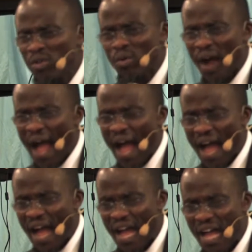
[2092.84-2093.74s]
you are.
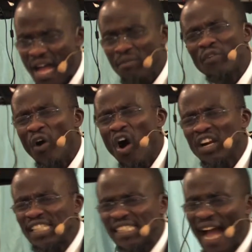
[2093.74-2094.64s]
With all
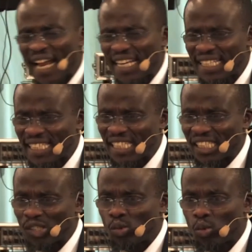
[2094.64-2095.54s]
this darkness that is
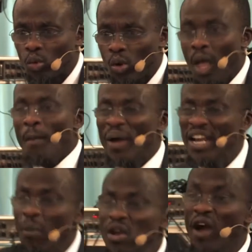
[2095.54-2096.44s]
in you. But now when you